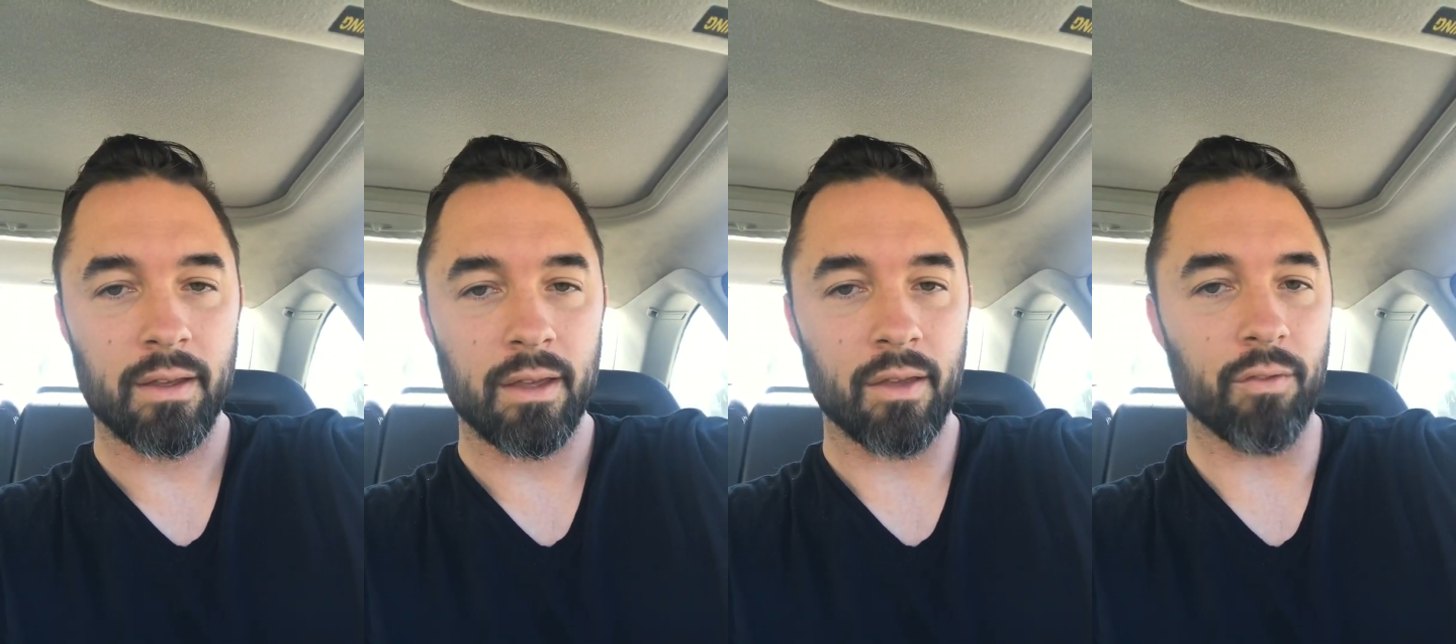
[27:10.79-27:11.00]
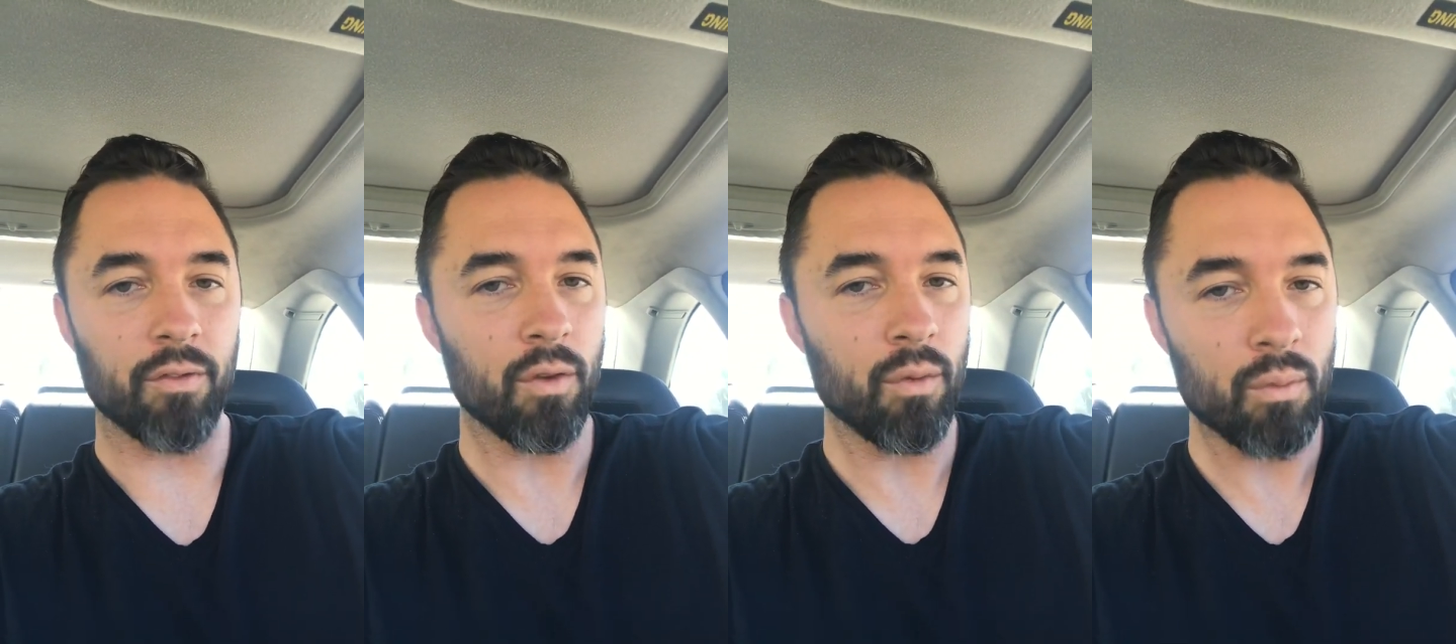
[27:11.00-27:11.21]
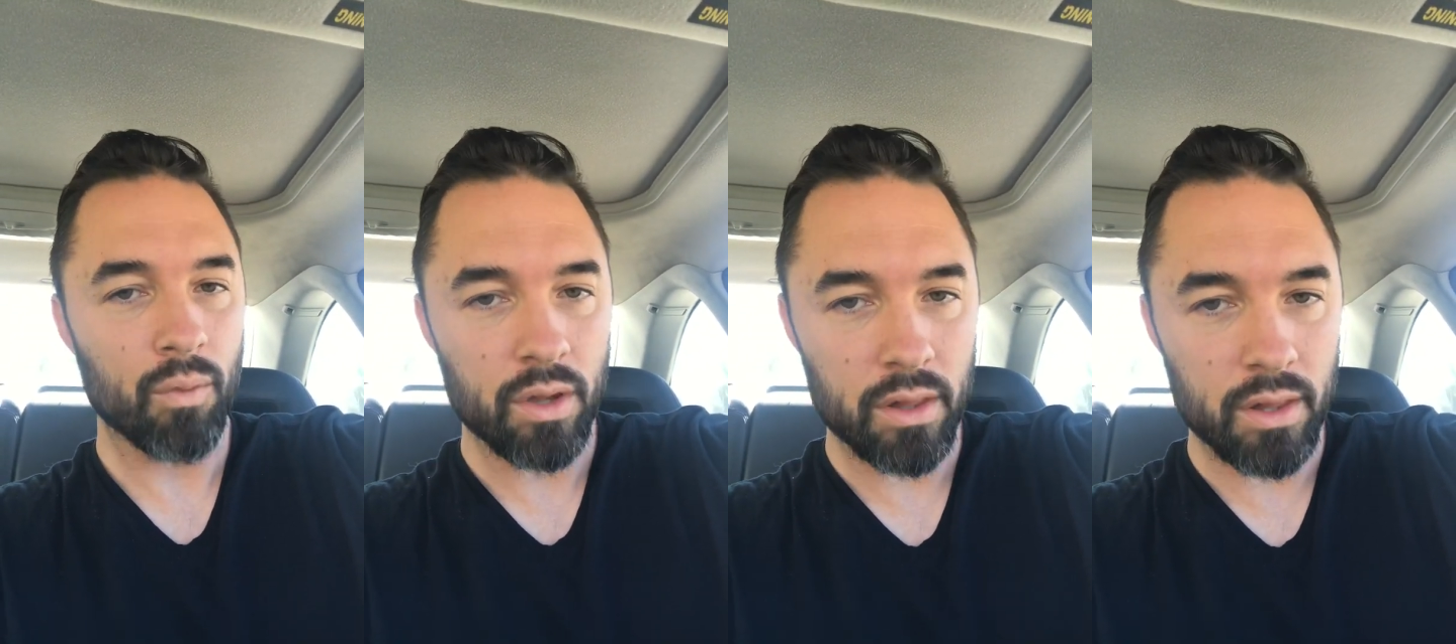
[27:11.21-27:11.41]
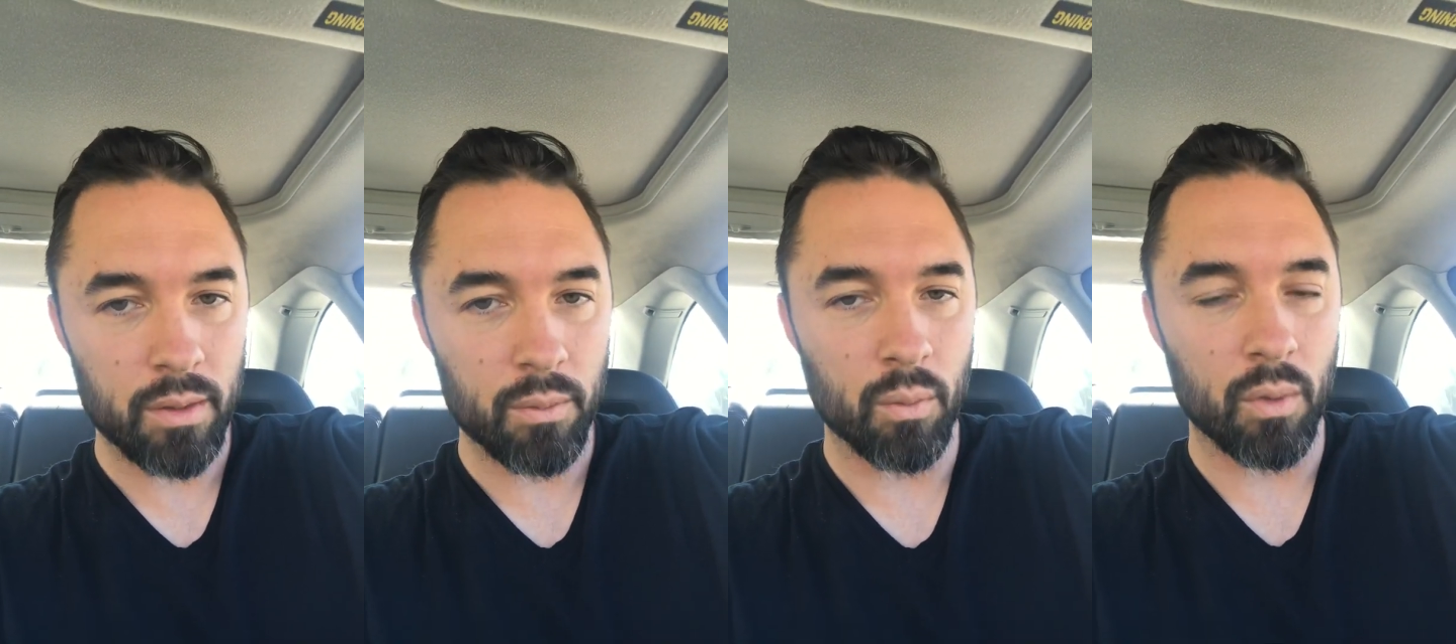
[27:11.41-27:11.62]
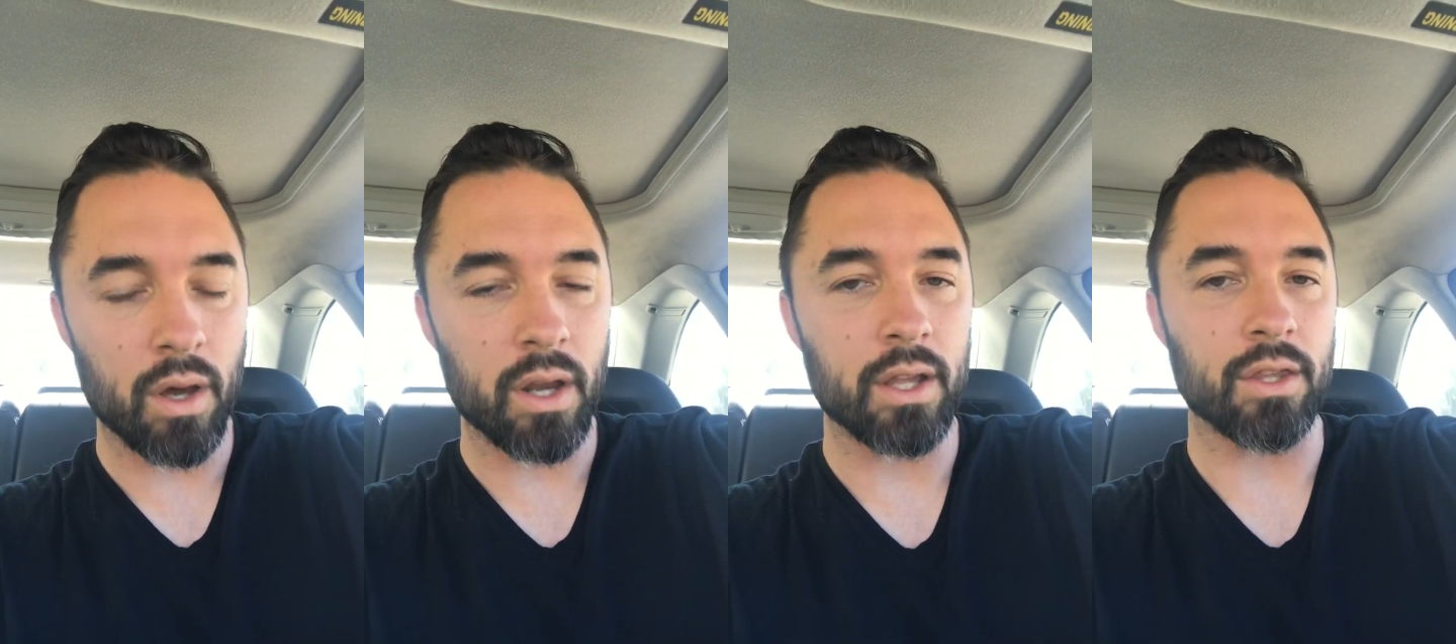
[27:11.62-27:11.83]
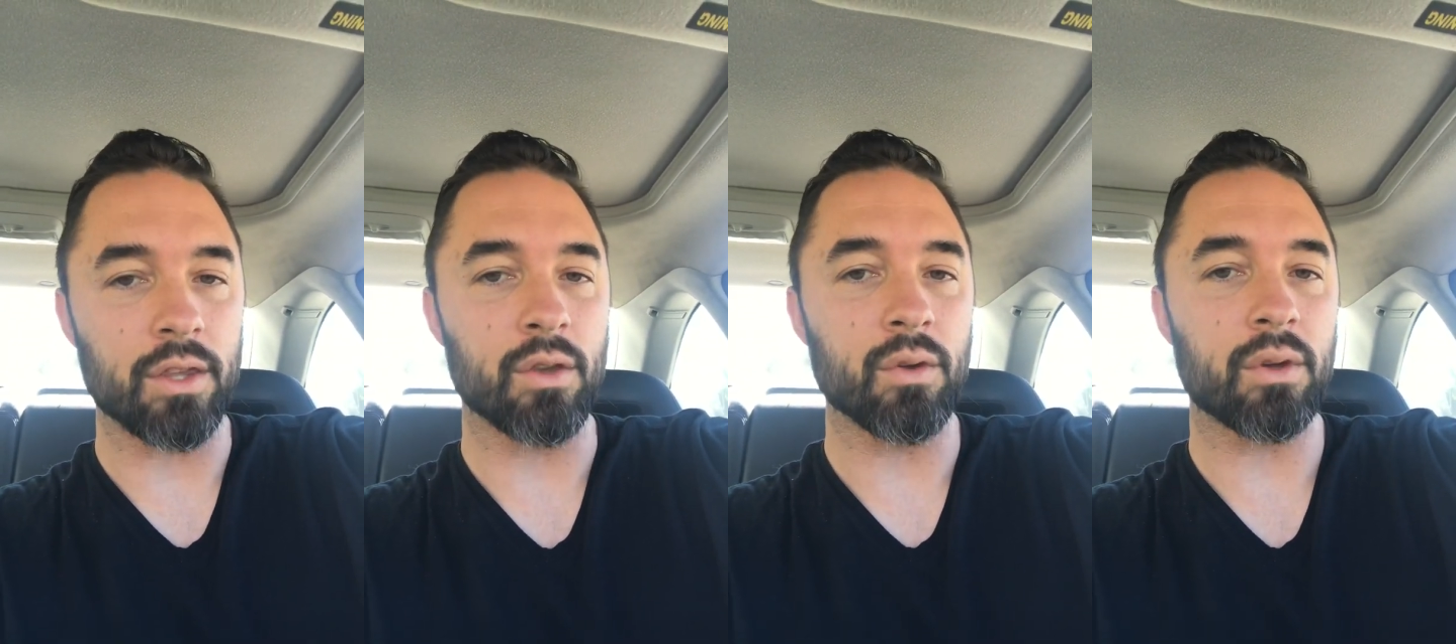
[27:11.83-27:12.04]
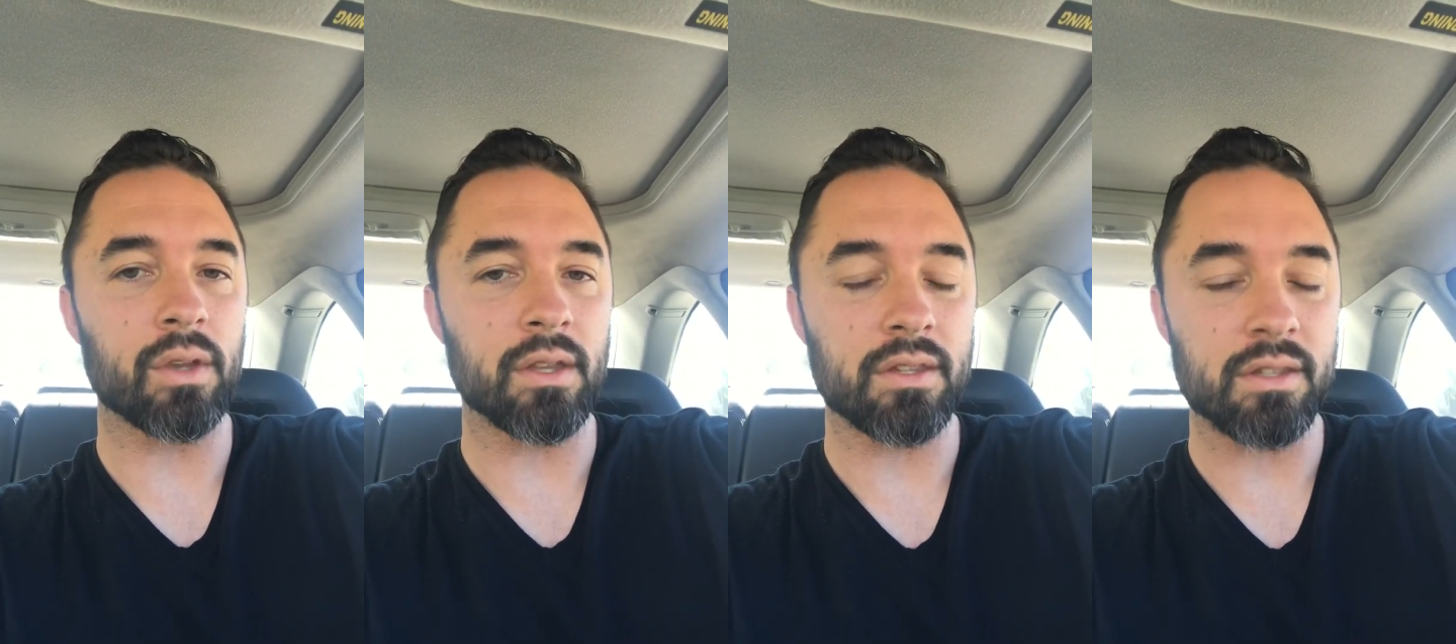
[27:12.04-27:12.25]
If you really want it,
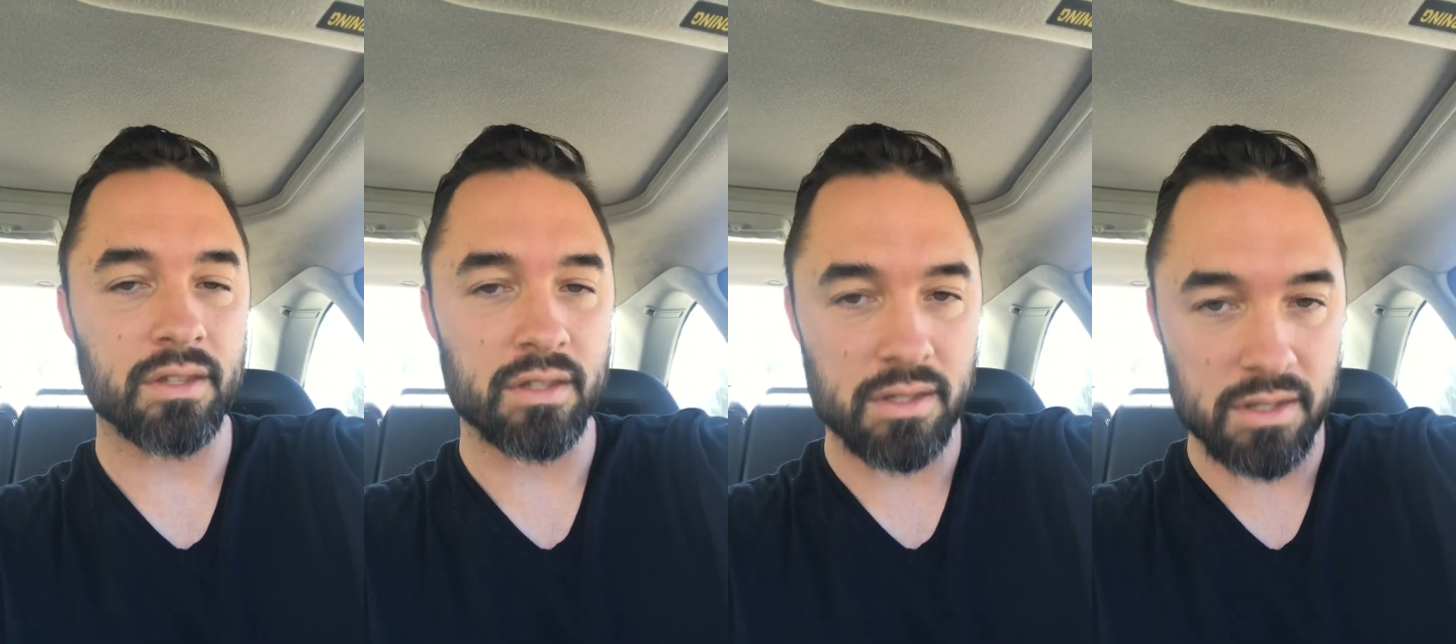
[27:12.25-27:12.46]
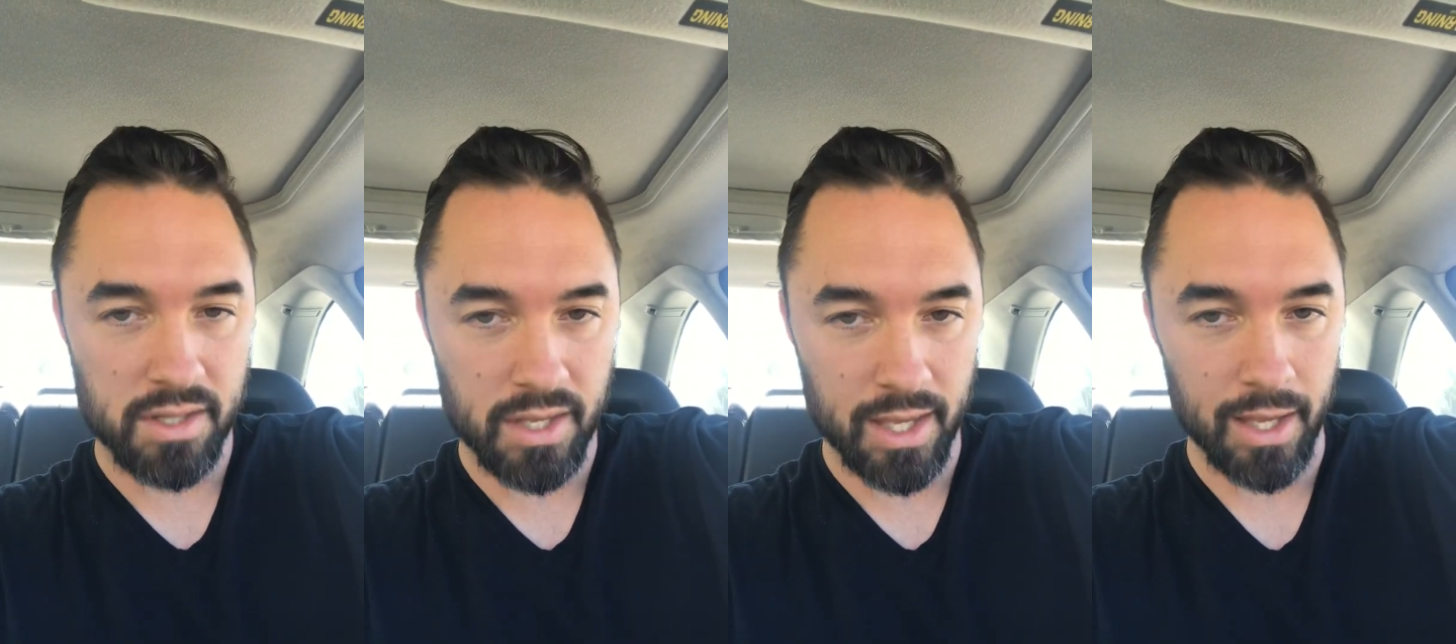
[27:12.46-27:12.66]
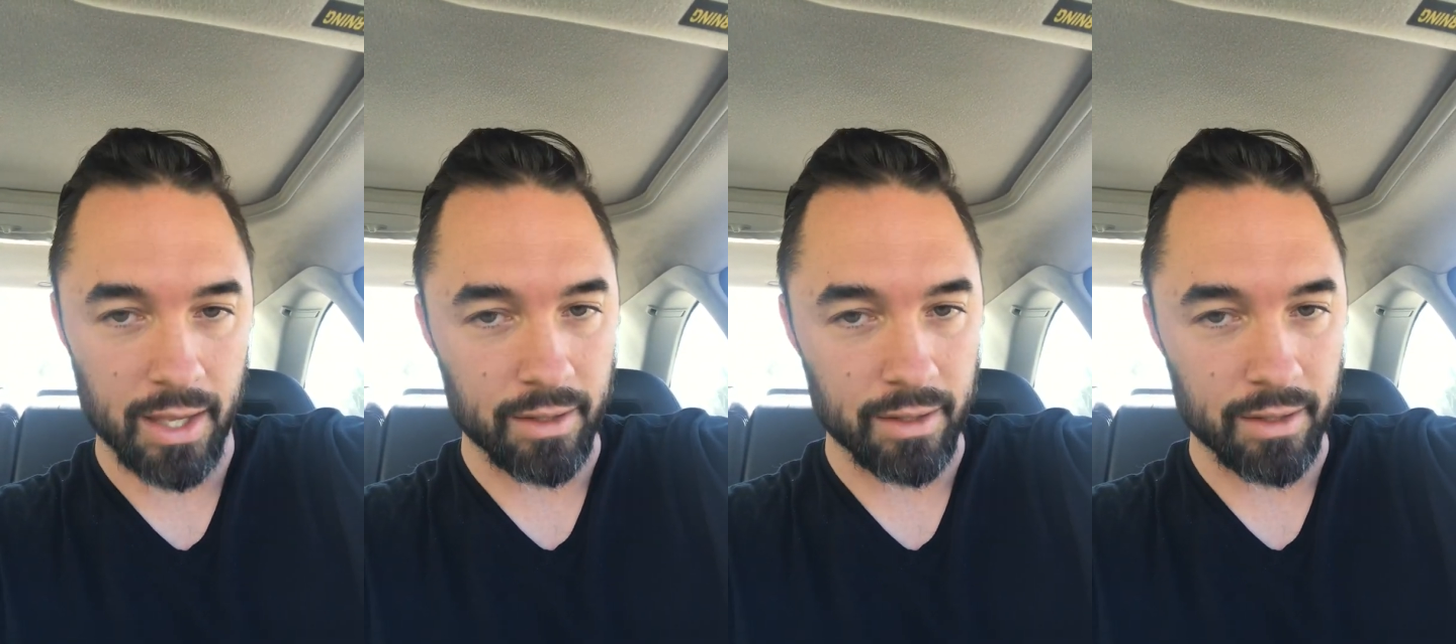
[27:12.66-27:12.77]
you can see